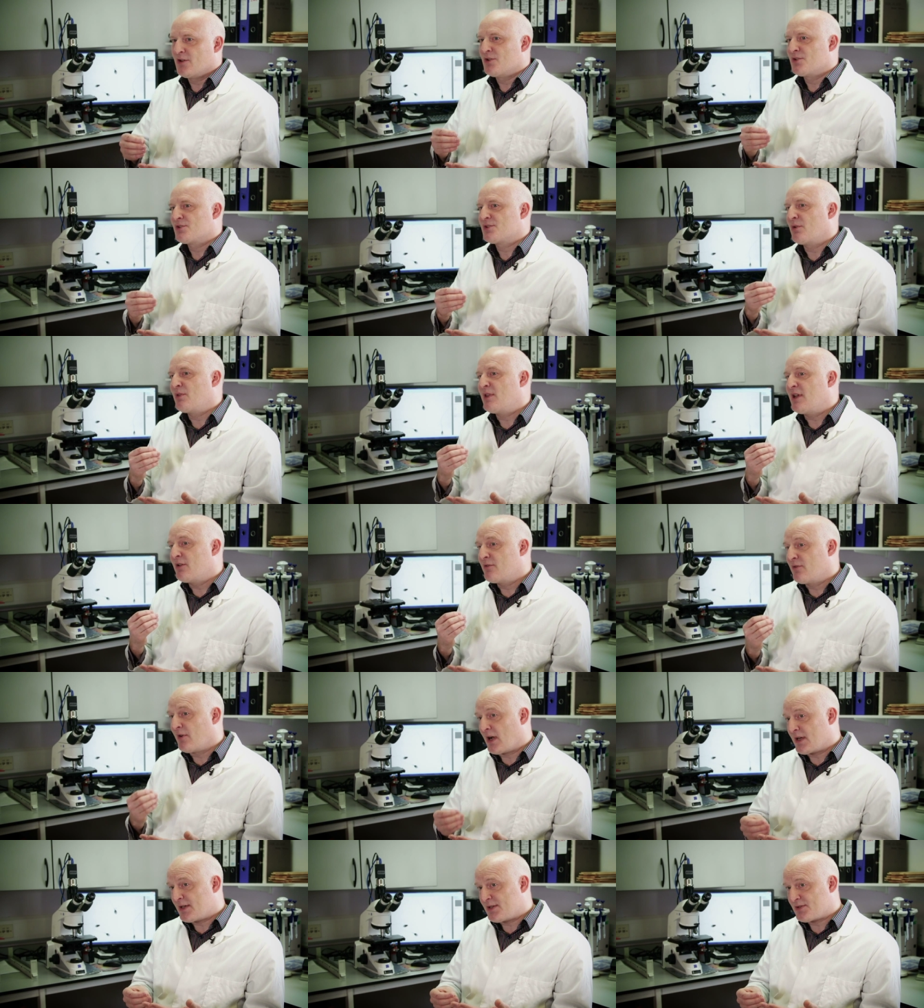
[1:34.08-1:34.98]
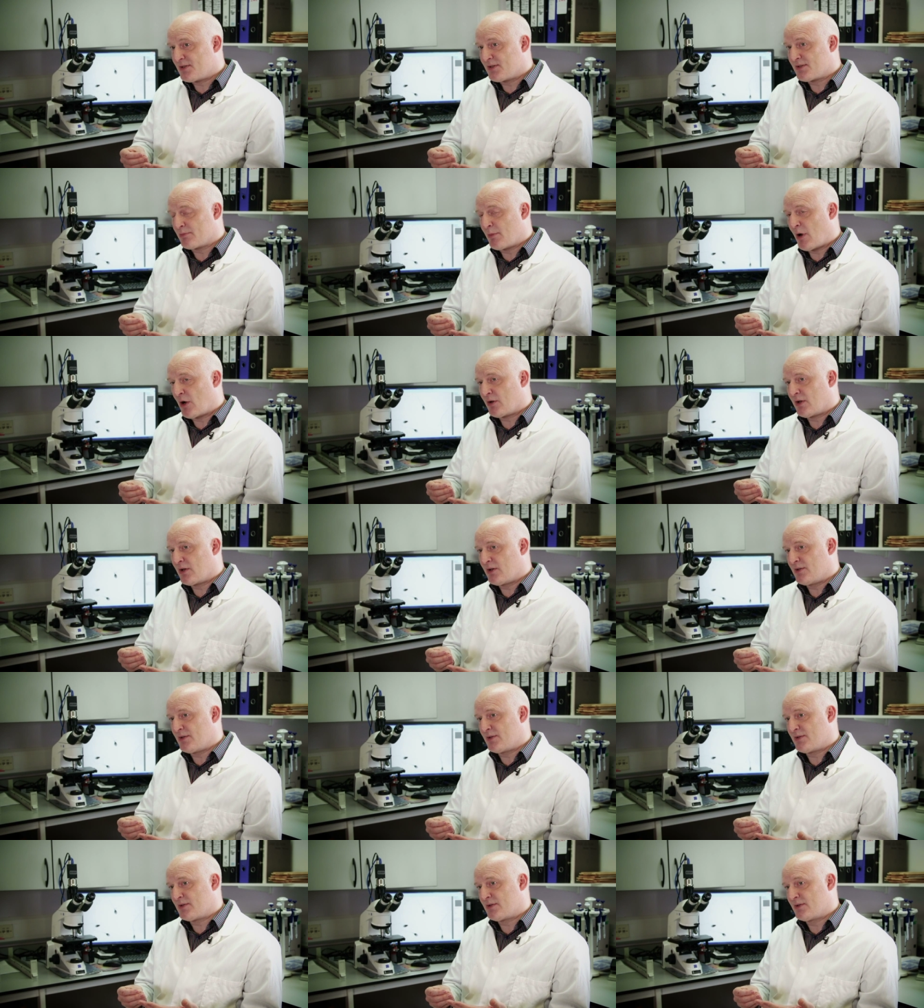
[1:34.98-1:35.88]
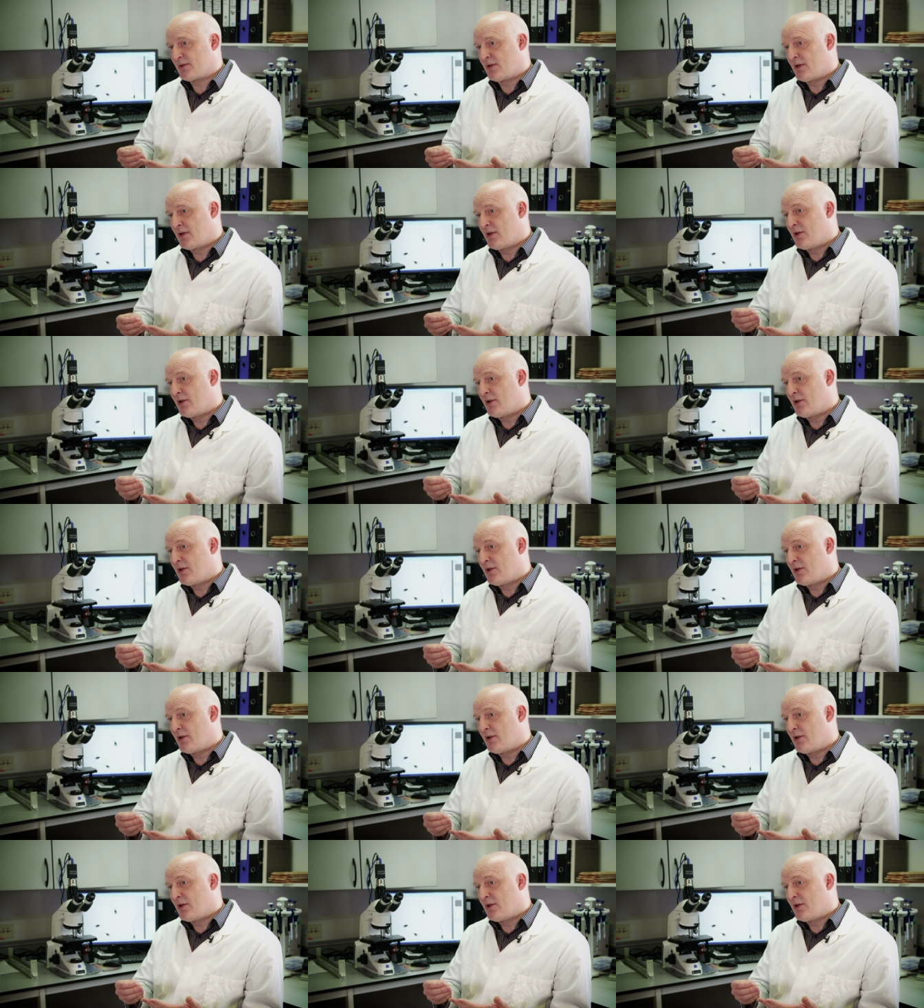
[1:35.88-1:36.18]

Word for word: So the advice to smokers